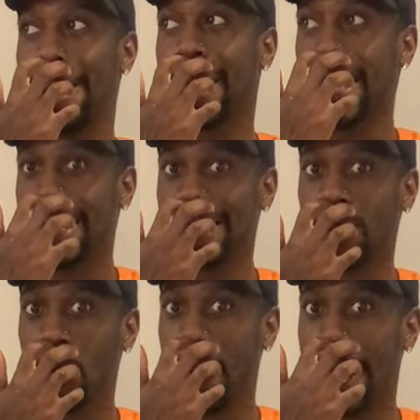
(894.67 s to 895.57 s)
get
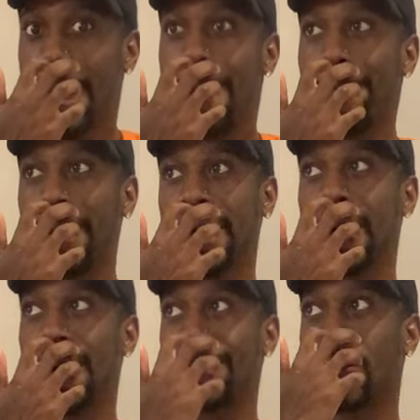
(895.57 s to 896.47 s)
into it,
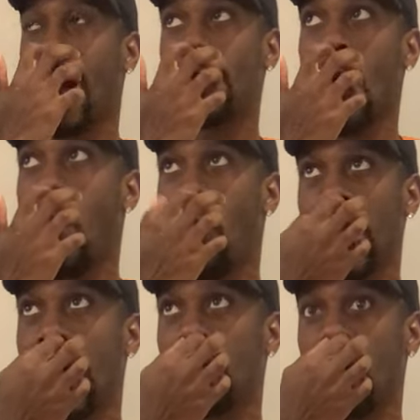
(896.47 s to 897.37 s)
because y'all know when
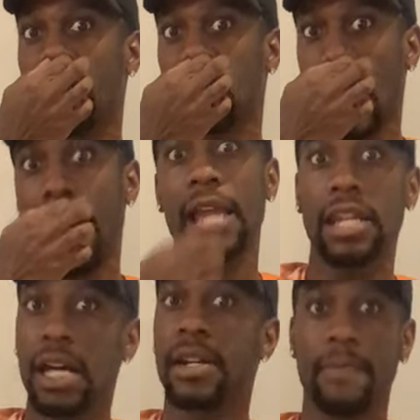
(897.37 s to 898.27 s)
I love trap, I
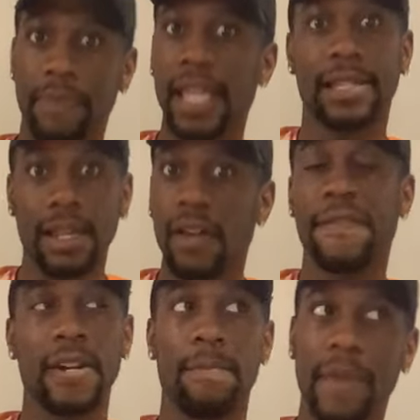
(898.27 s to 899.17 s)
love them beats. I look
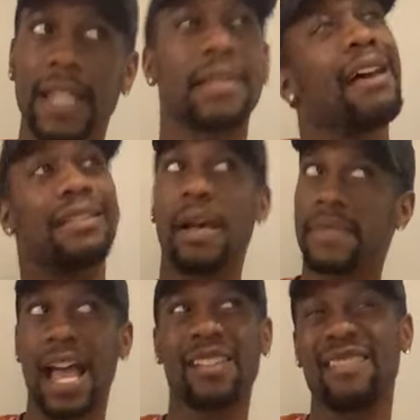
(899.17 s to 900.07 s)
for the beats.
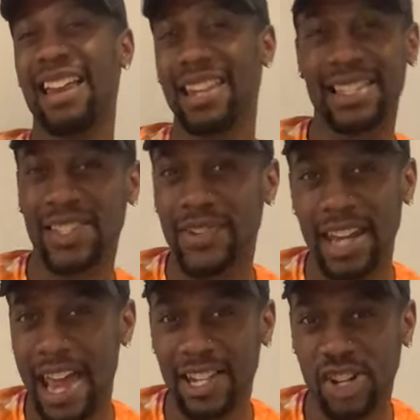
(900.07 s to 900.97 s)
Sometimes when I listen to a
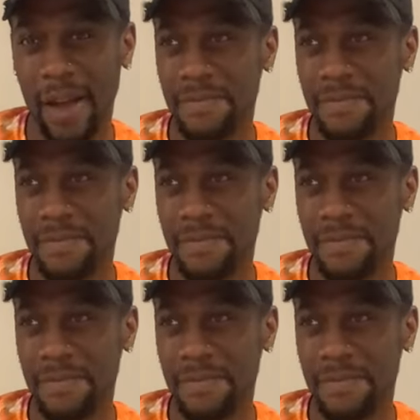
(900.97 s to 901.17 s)
lot of trap